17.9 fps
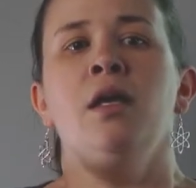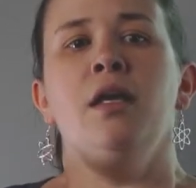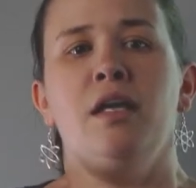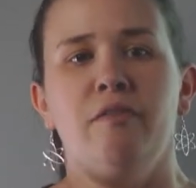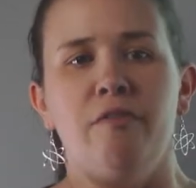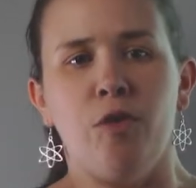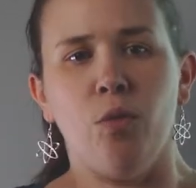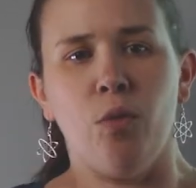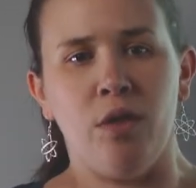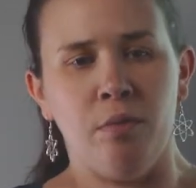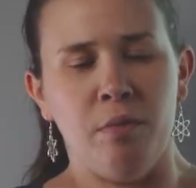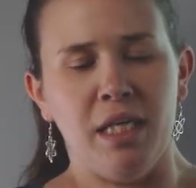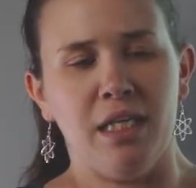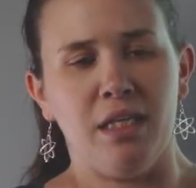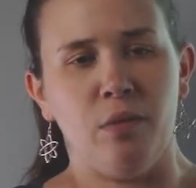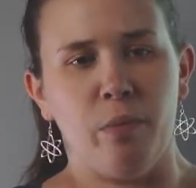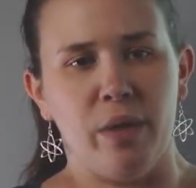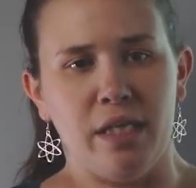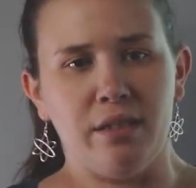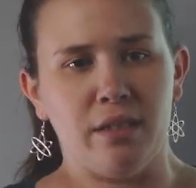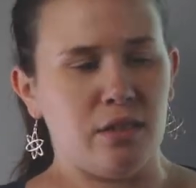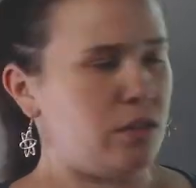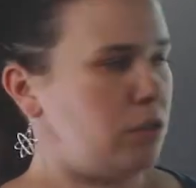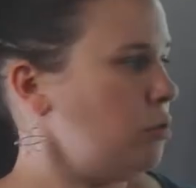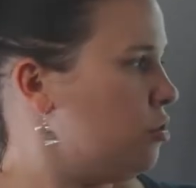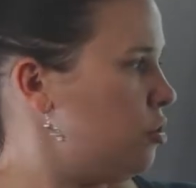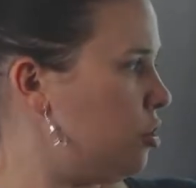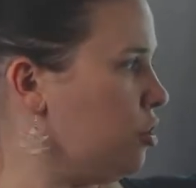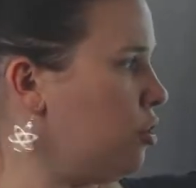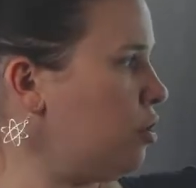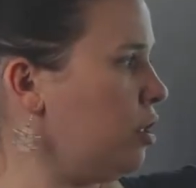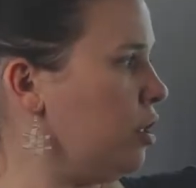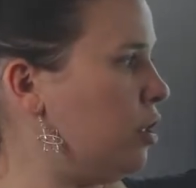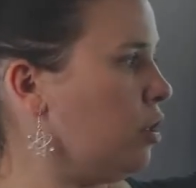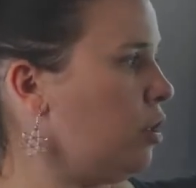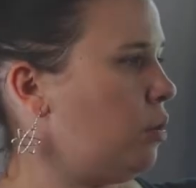If you want to make it a basic solution, you're
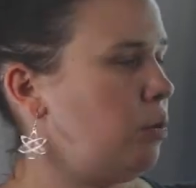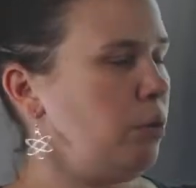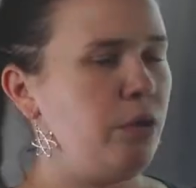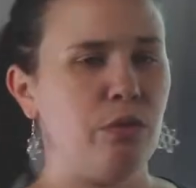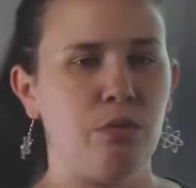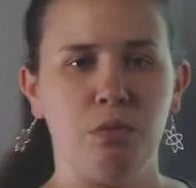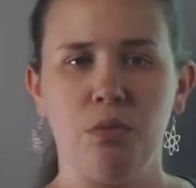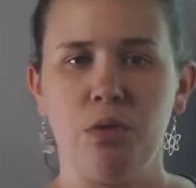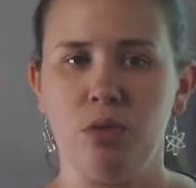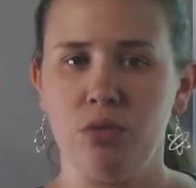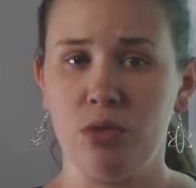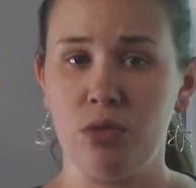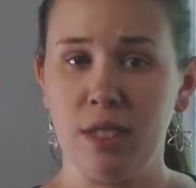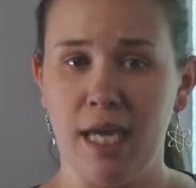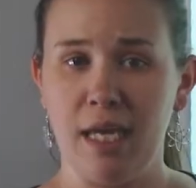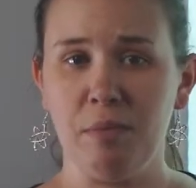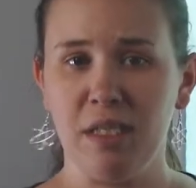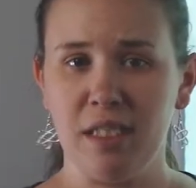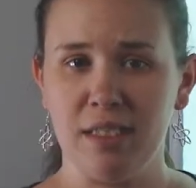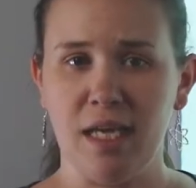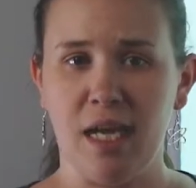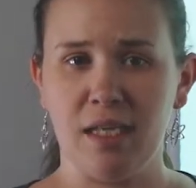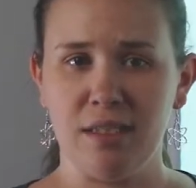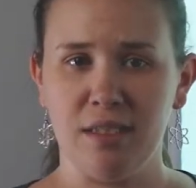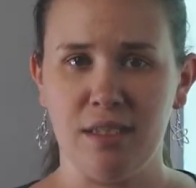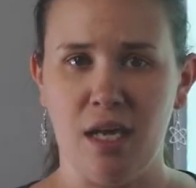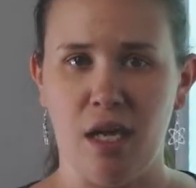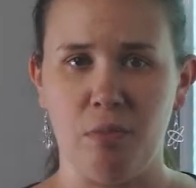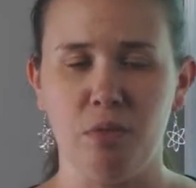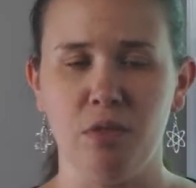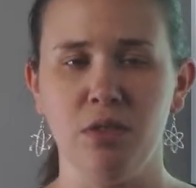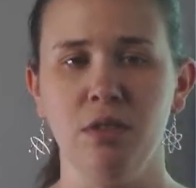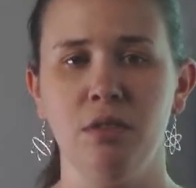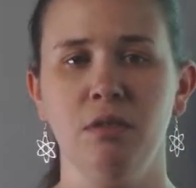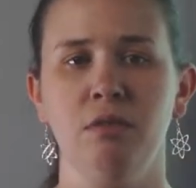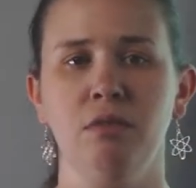going to go through those same exact
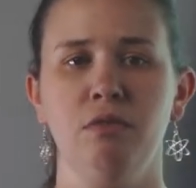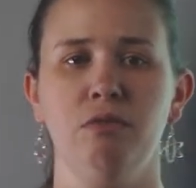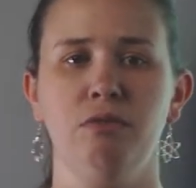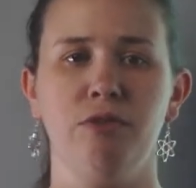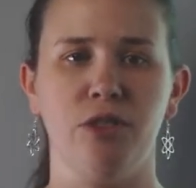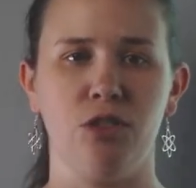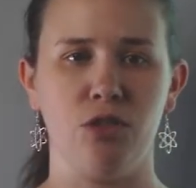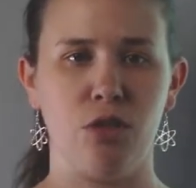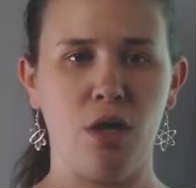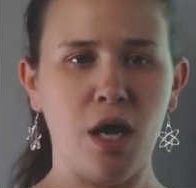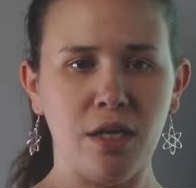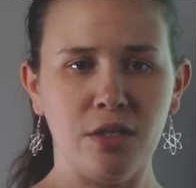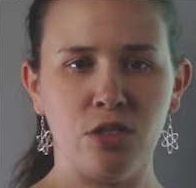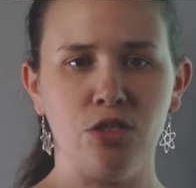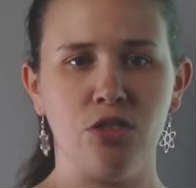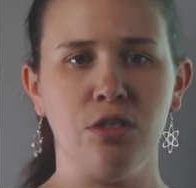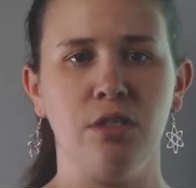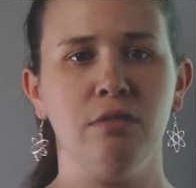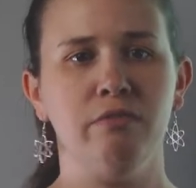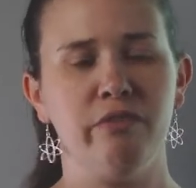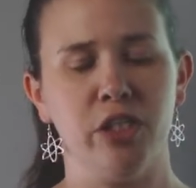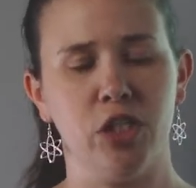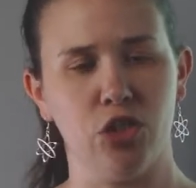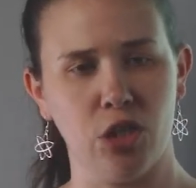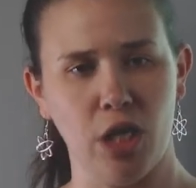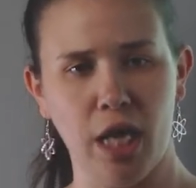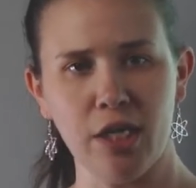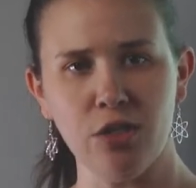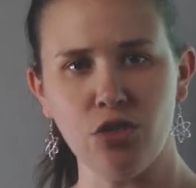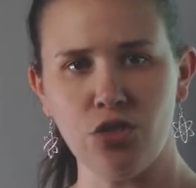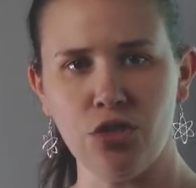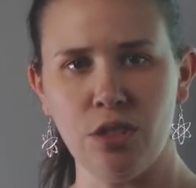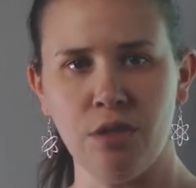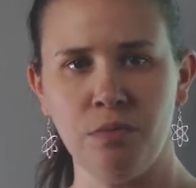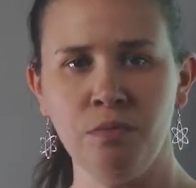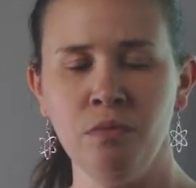steps. Fix your oxygen, fix your
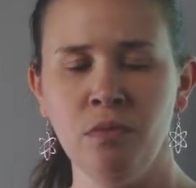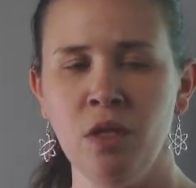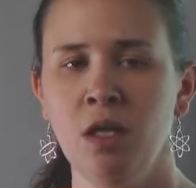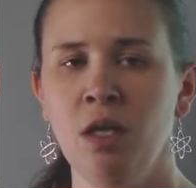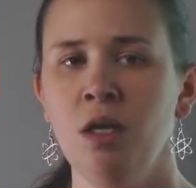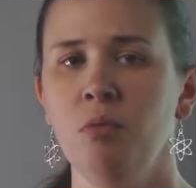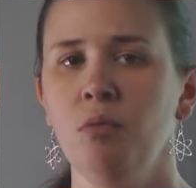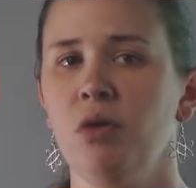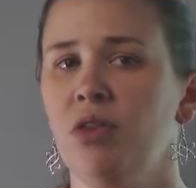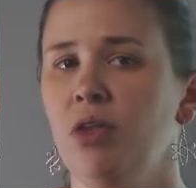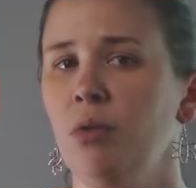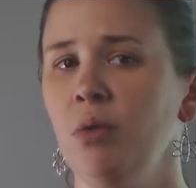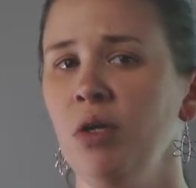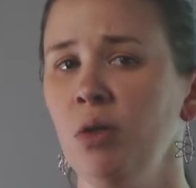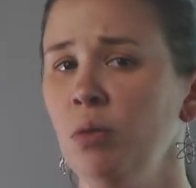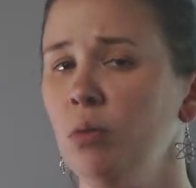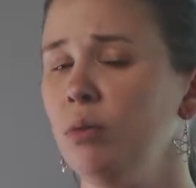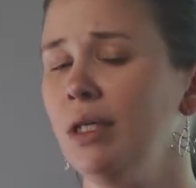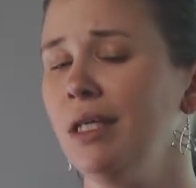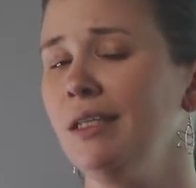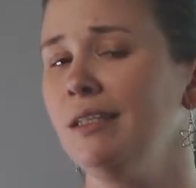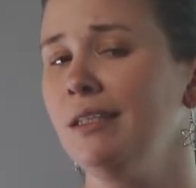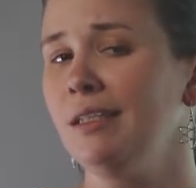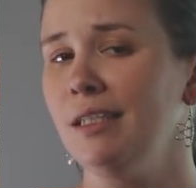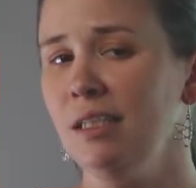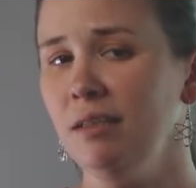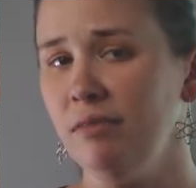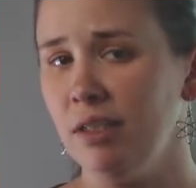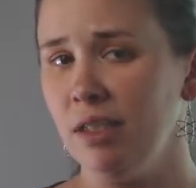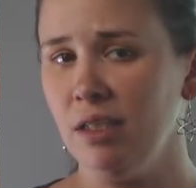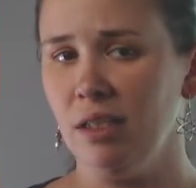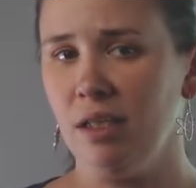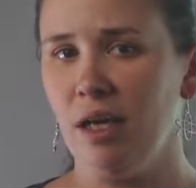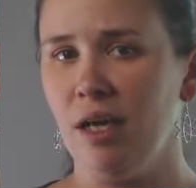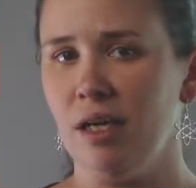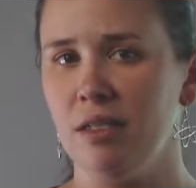hydrogen, but then we don't want to leave
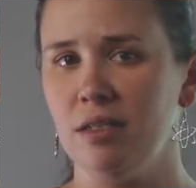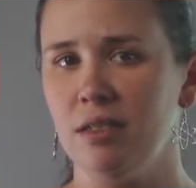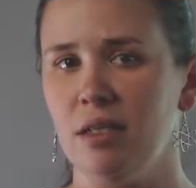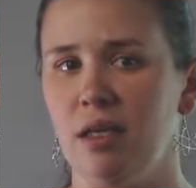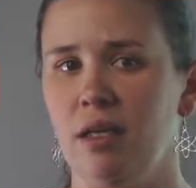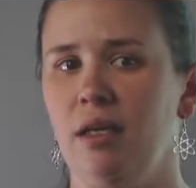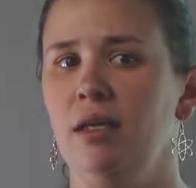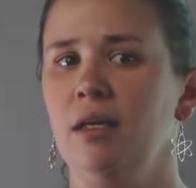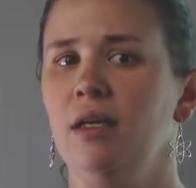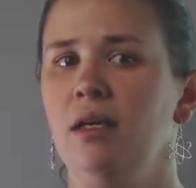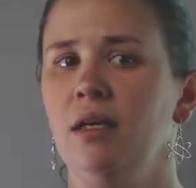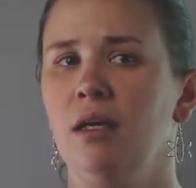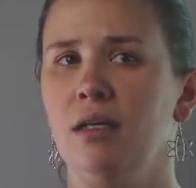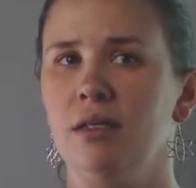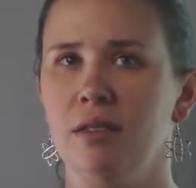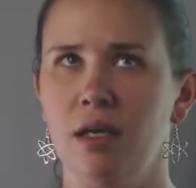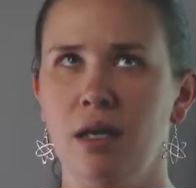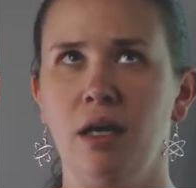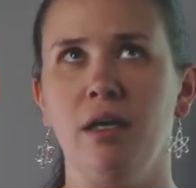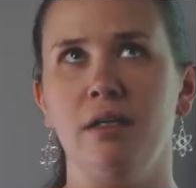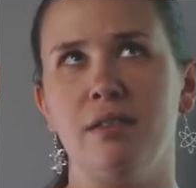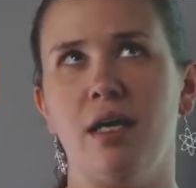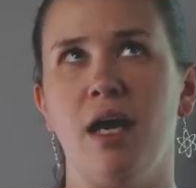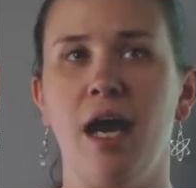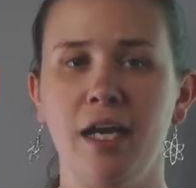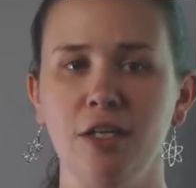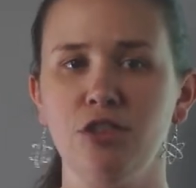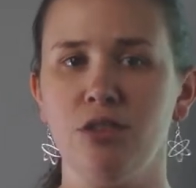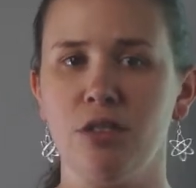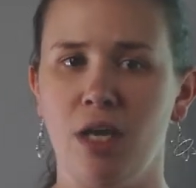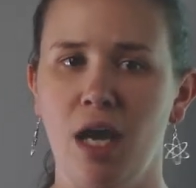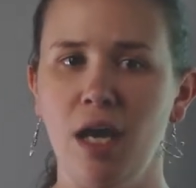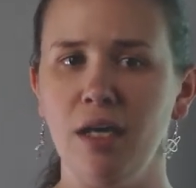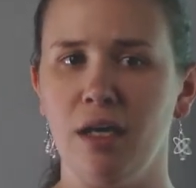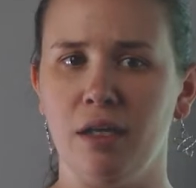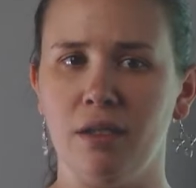it as a hydrogen
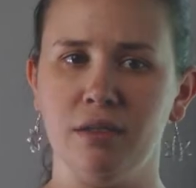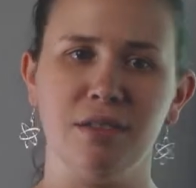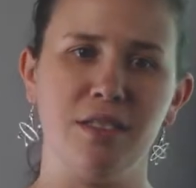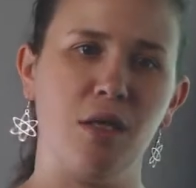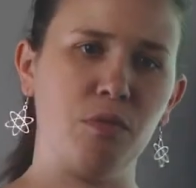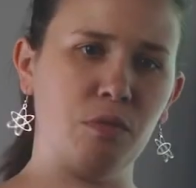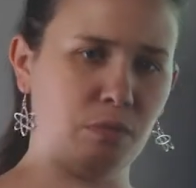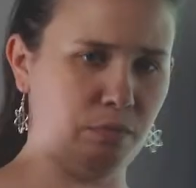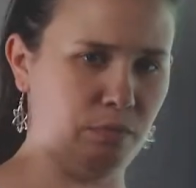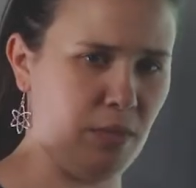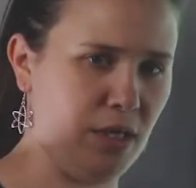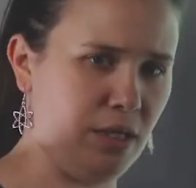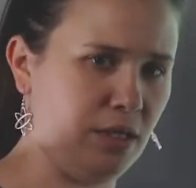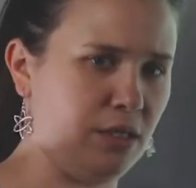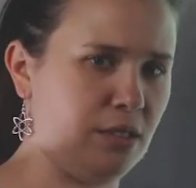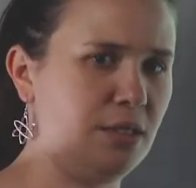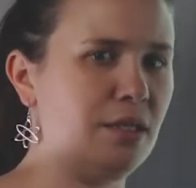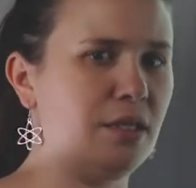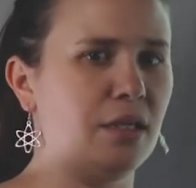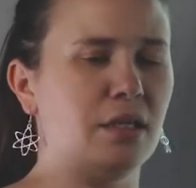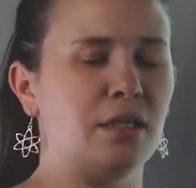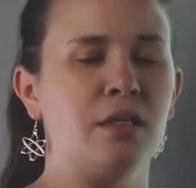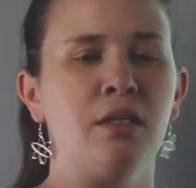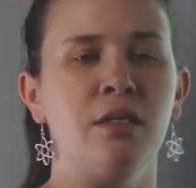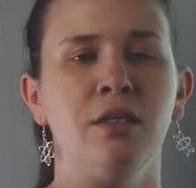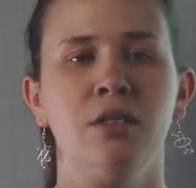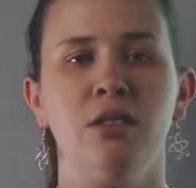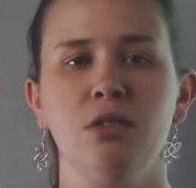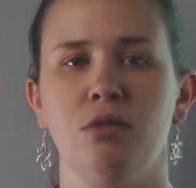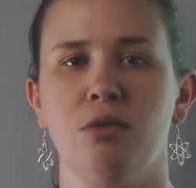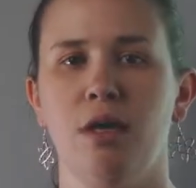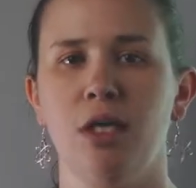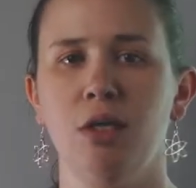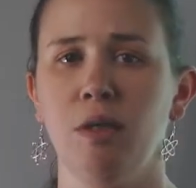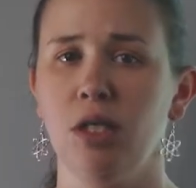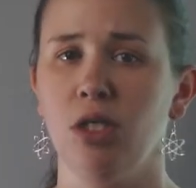ion because that would make it acidic. So
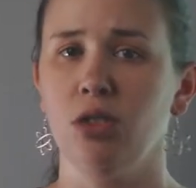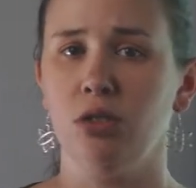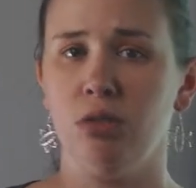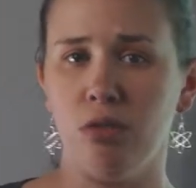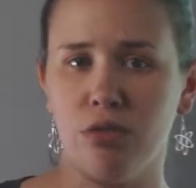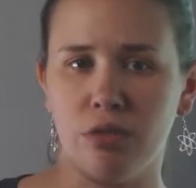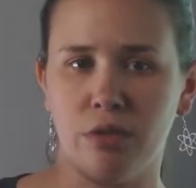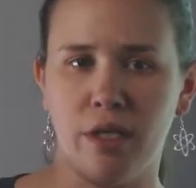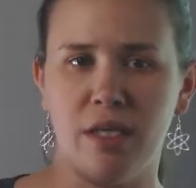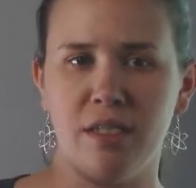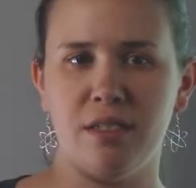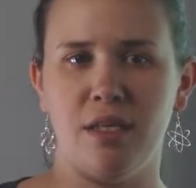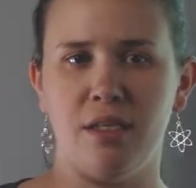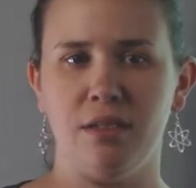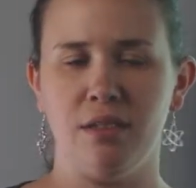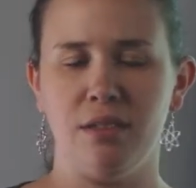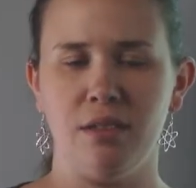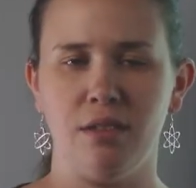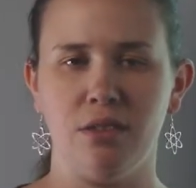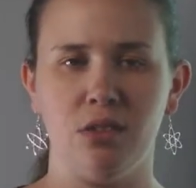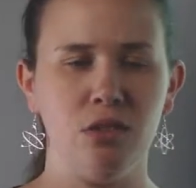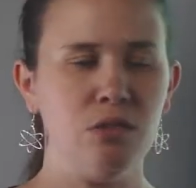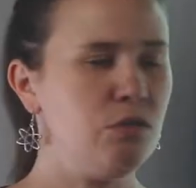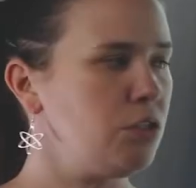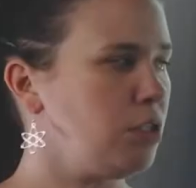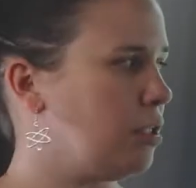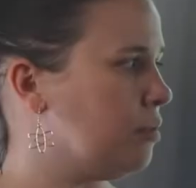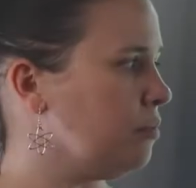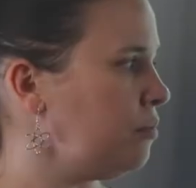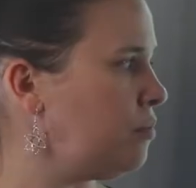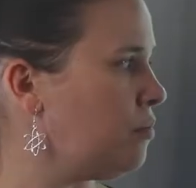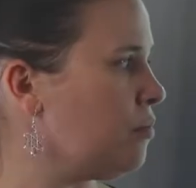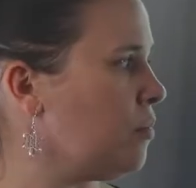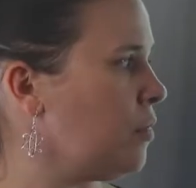how do I neutralize that acidic solution?